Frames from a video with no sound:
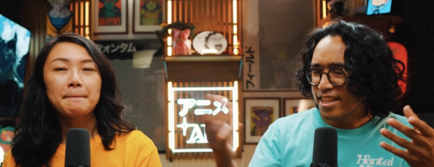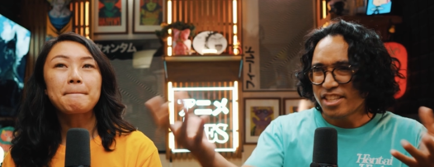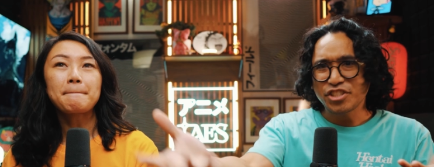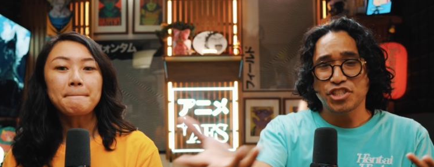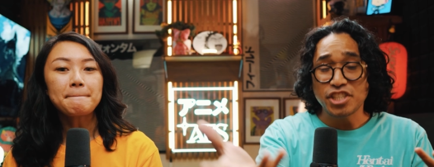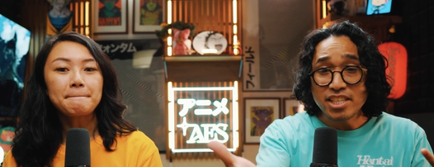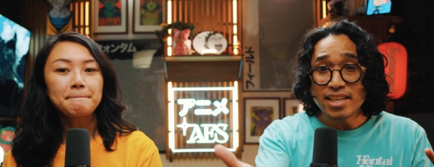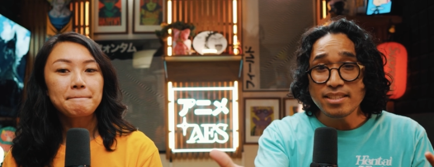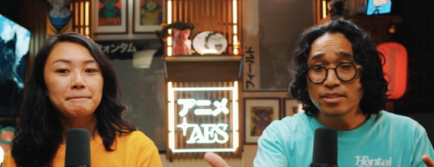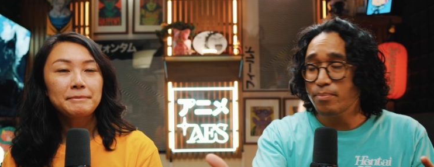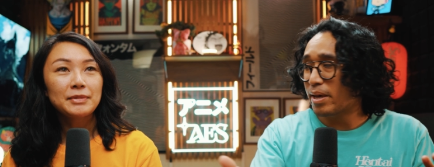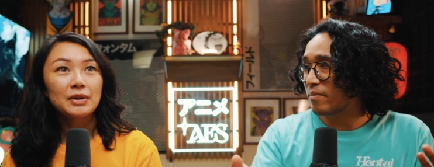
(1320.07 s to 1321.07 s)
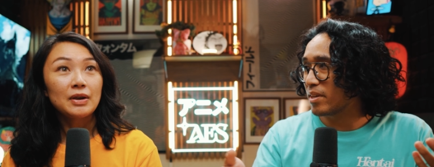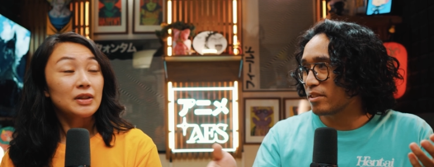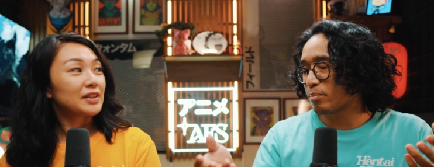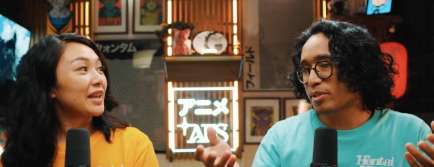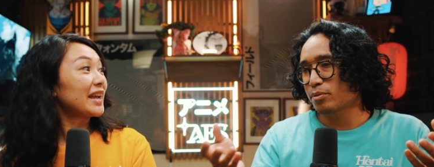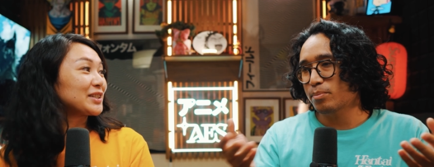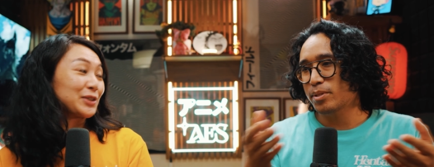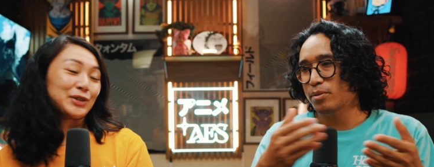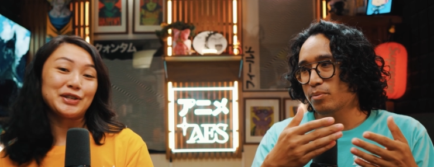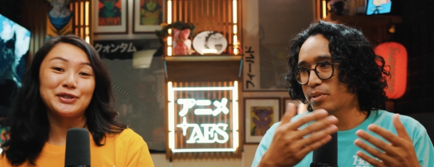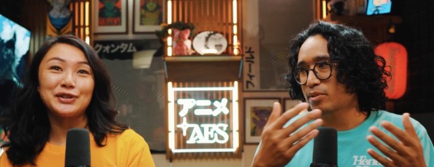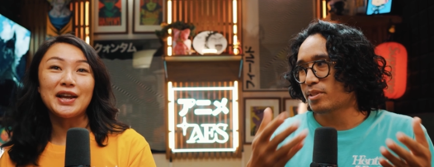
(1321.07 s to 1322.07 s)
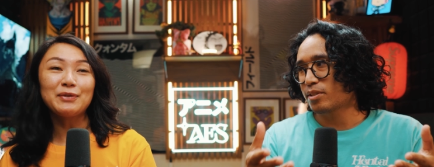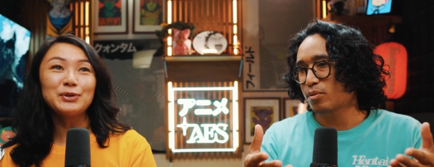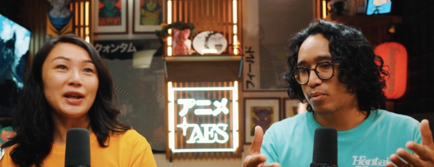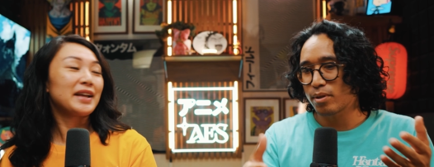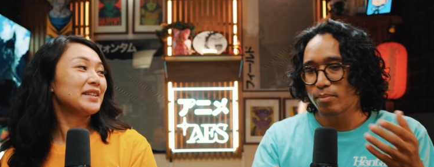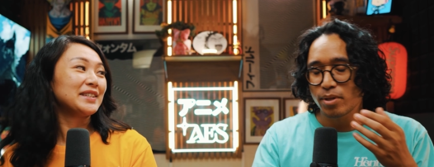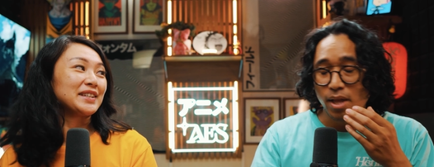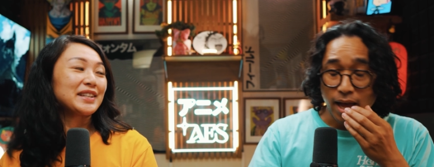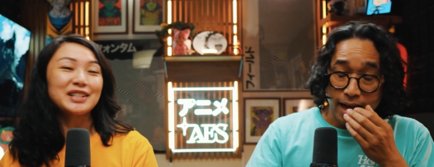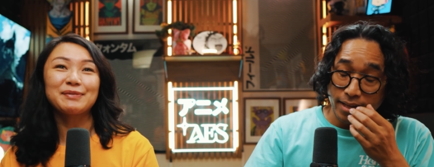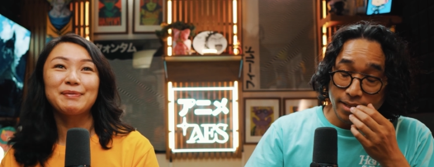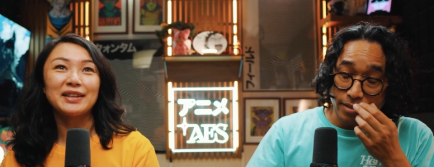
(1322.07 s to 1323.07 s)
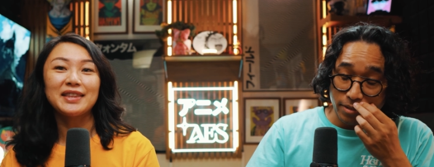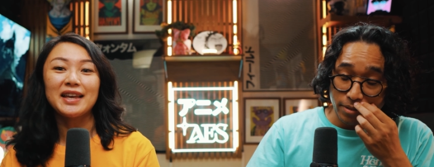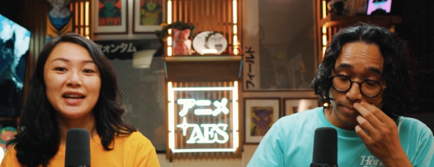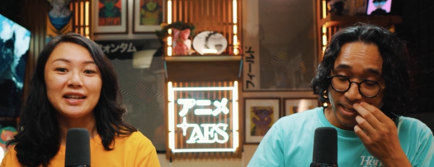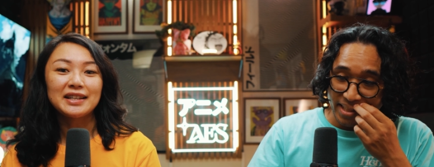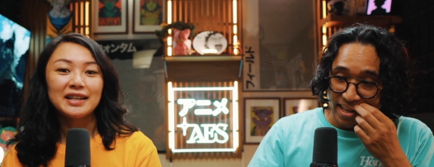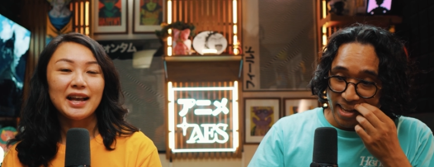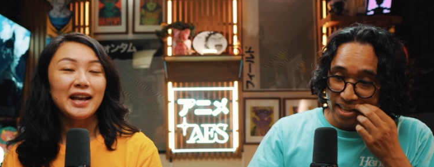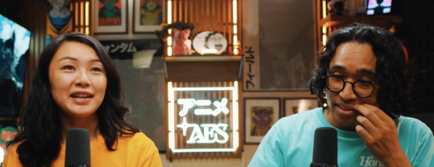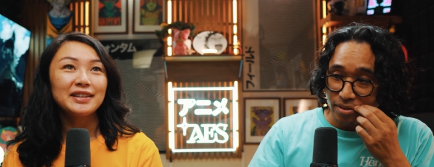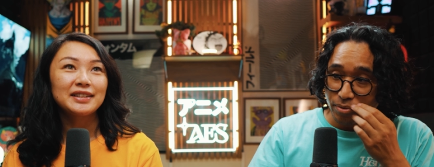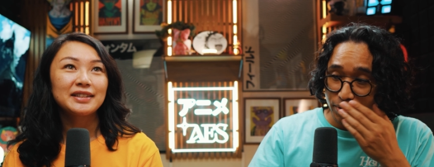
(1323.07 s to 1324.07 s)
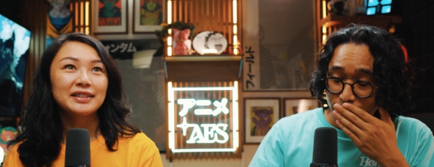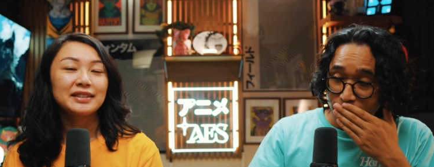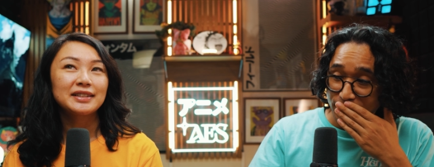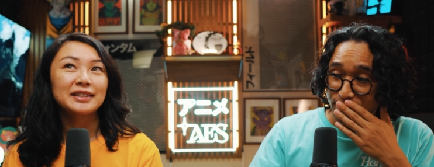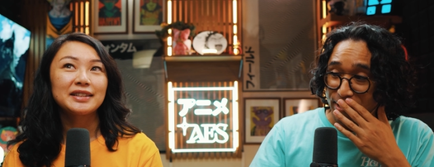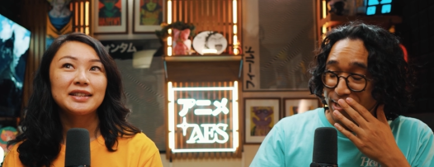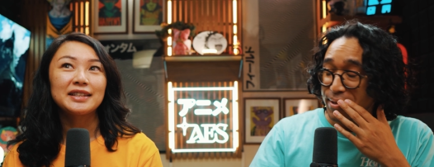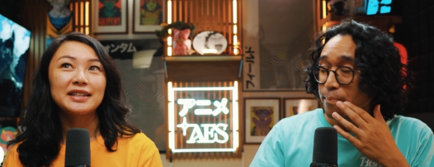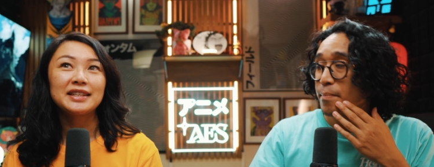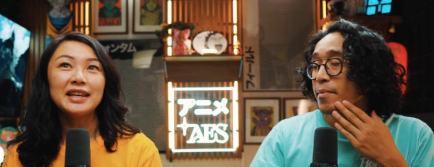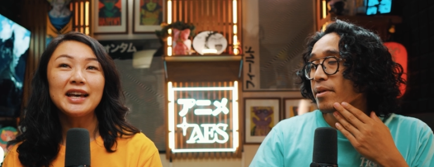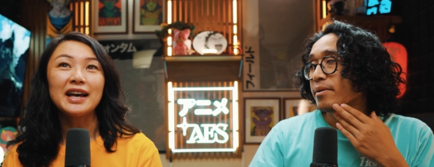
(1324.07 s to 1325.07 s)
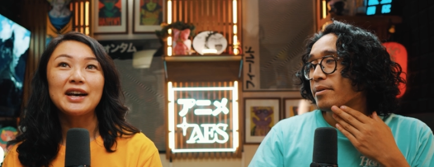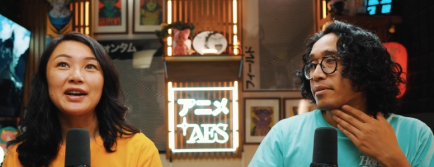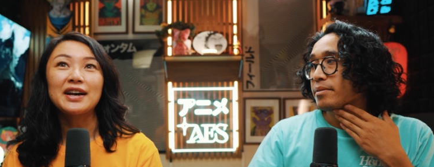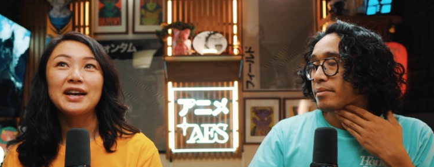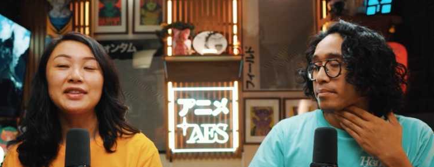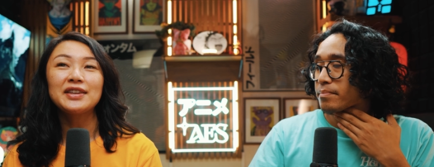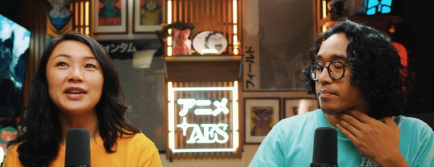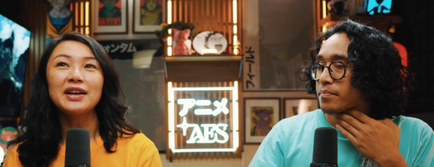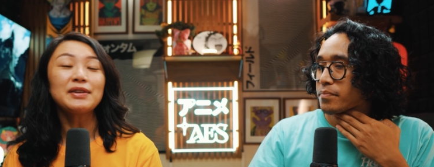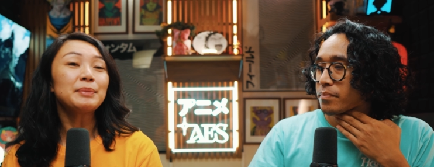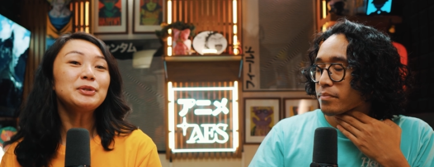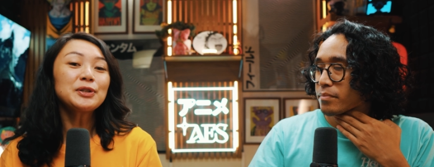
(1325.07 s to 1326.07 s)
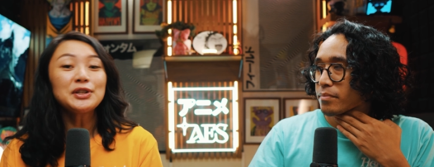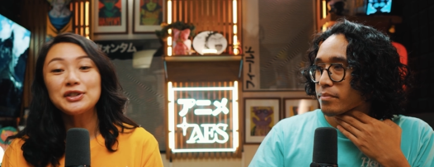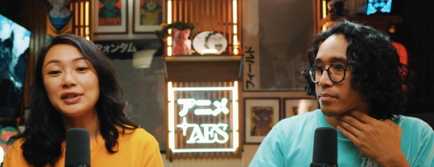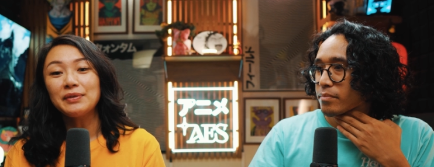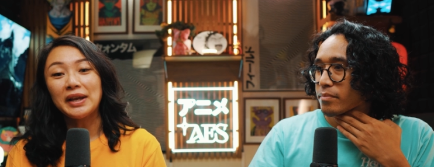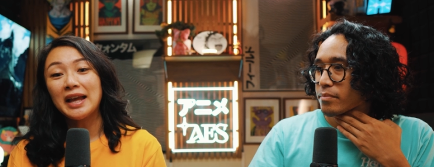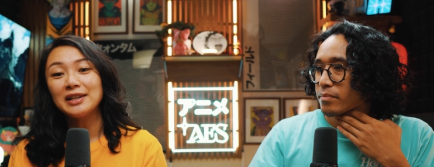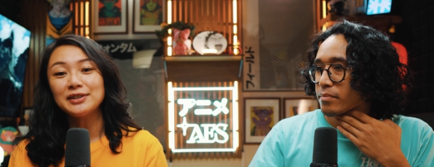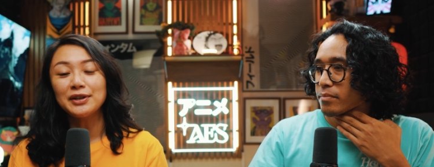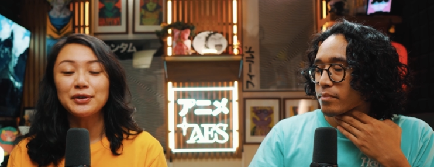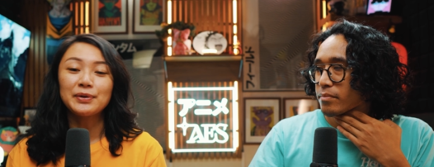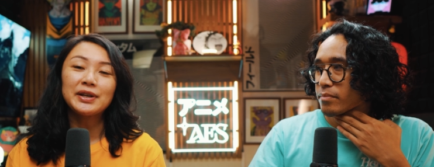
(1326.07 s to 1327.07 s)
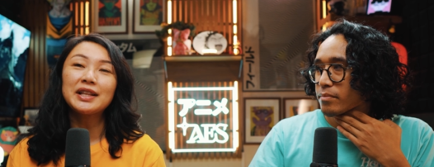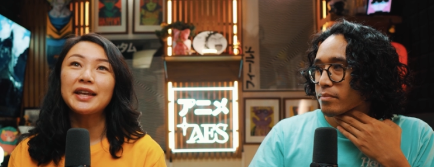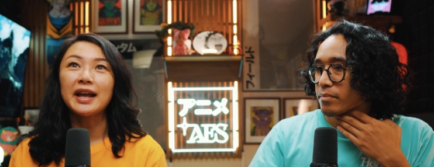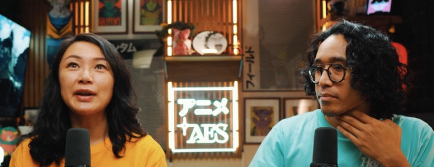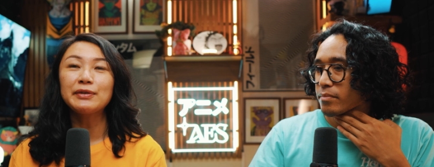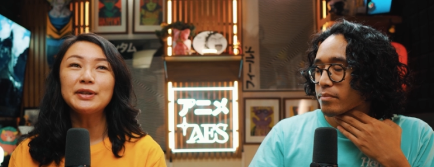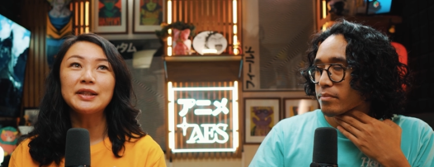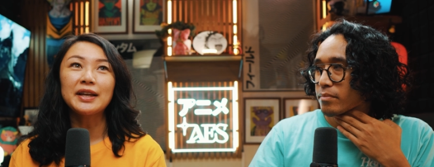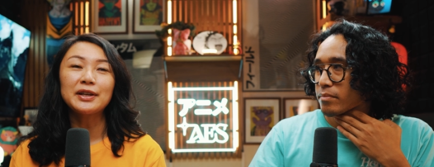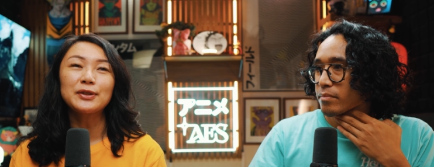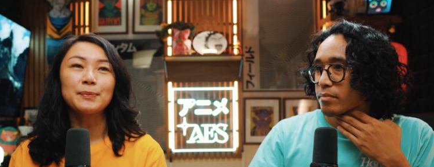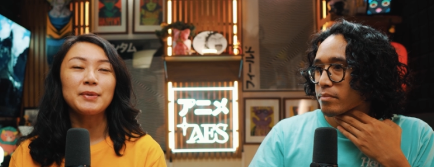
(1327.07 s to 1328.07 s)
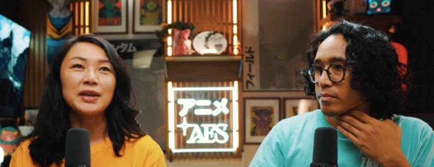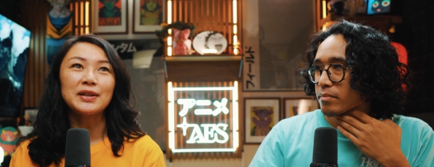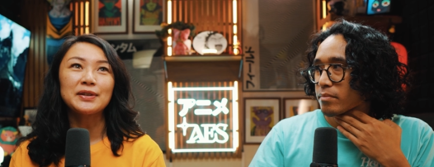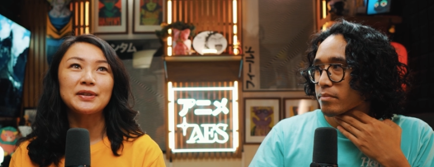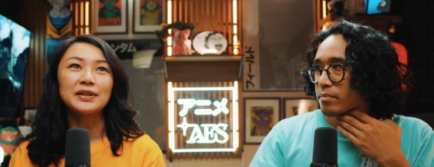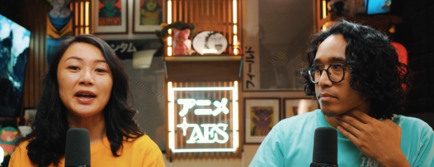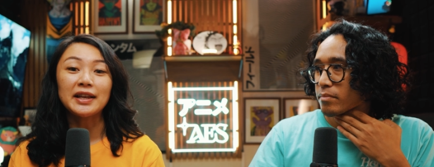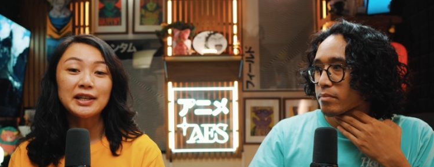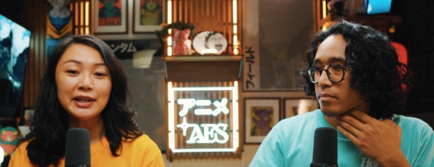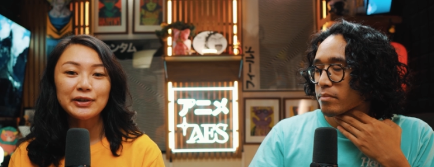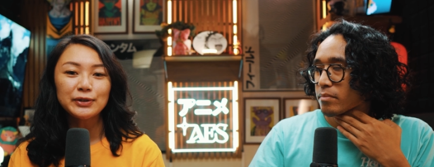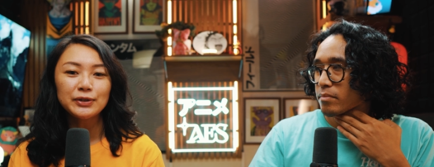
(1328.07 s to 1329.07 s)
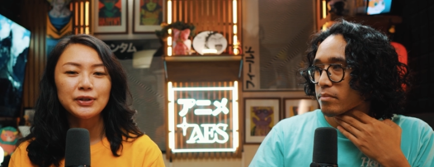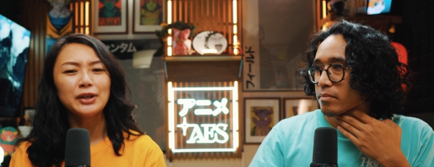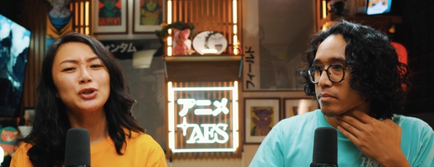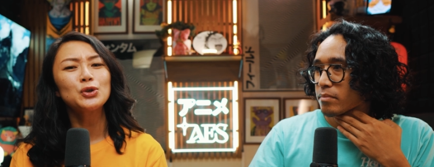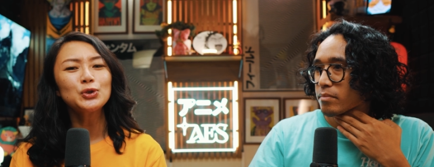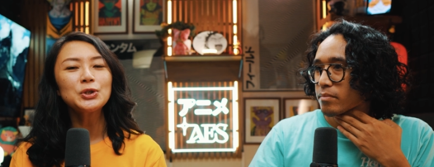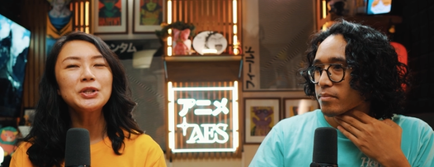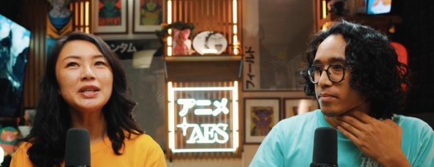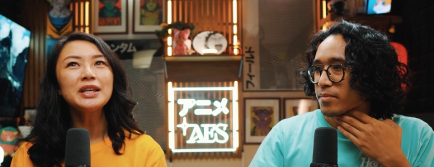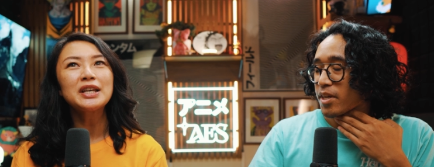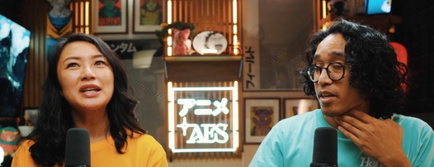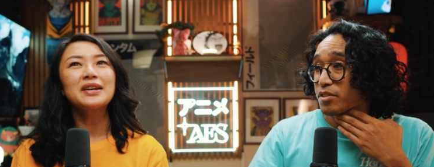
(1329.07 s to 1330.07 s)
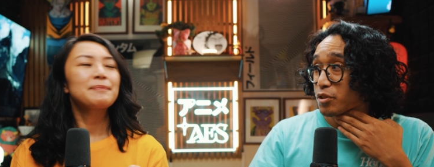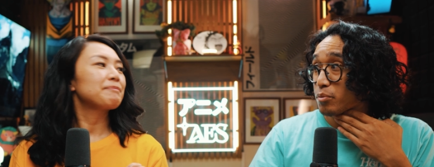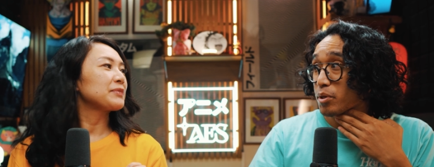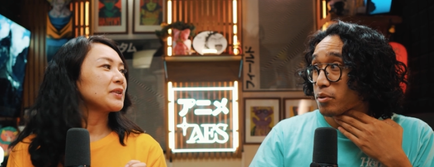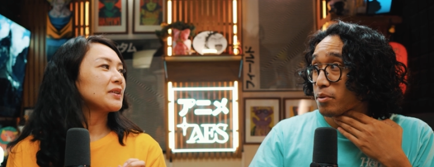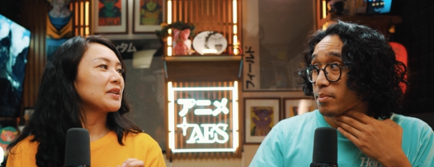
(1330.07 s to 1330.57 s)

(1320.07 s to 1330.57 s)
Speaker 1: and then mm-hmm. she ends up having a special That's ability, crazy. which is I w- incredible. I didn't expect, I didn't expect that. that. I, I, thought it was just gonna be him.
Speaker 2: Yeah, and then I, am just gonna say like hands down already, like I already like the main guy character. Like usually
Speaker 1: Tanjiro, you